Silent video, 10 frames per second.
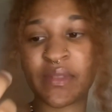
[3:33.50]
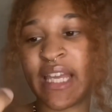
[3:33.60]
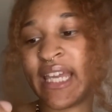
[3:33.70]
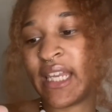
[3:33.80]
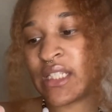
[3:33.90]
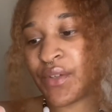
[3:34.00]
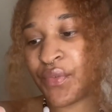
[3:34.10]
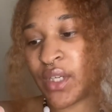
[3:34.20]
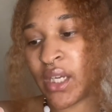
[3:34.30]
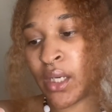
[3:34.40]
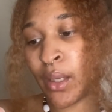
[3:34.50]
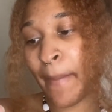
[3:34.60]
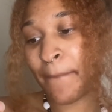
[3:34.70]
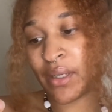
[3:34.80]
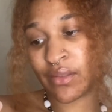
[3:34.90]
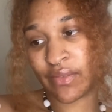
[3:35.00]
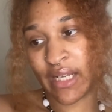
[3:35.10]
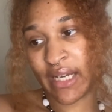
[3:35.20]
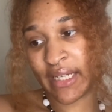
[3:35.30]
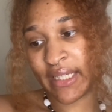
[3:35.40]
It is a freaking
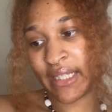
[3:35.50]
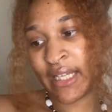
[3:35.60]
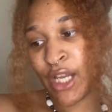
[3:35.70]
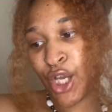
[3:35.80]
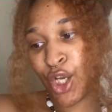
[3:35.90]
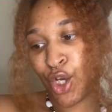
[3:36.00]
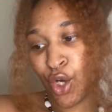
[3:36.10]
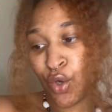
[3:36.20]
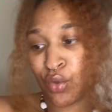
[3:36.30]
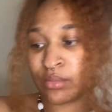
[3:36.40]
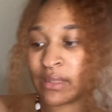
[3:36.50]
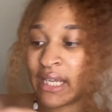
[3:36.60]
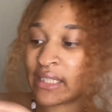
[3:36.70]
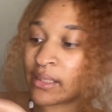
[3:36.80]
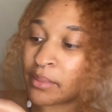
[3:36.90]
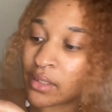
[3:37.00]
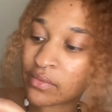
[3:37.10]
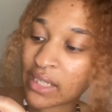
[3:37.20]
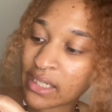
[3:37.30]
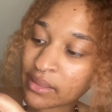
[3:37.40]
butterfly gold, but like the
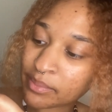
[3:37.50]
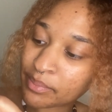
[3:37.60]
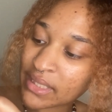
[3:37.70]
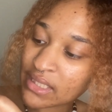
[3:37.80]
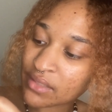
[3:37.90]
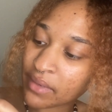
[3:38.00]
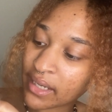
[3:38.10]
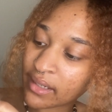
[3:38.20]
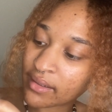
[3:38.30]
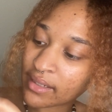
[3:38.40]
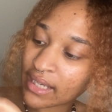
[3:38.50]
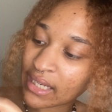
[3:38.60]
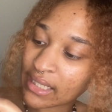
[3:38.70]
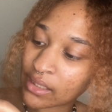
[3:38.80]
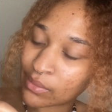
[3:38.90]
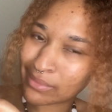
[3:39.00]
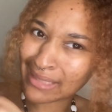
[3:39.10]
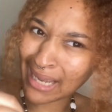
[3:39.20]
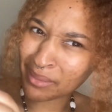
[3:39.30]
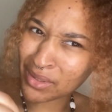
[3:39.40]
butterfly pieces right here, it got like little
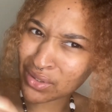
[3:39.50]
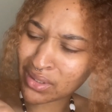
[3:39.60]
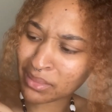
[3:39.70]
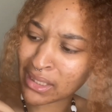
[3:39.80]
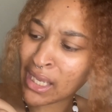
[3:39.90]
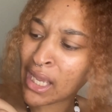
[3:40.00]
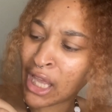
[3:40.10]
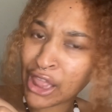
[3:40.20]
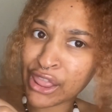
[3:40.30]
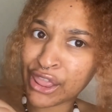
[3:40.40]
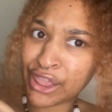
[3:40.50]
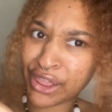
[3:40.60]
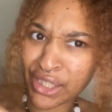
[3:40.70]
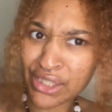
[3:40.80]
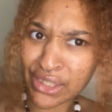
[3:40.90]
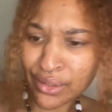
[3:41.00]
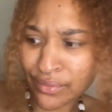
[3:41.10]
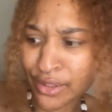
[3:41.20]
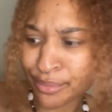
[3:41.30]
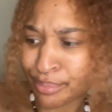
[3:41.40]
diamonds or something. They're
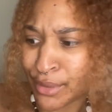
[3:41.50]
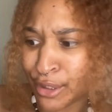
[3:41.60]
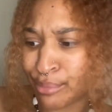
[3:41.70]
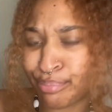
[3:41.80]
silver, but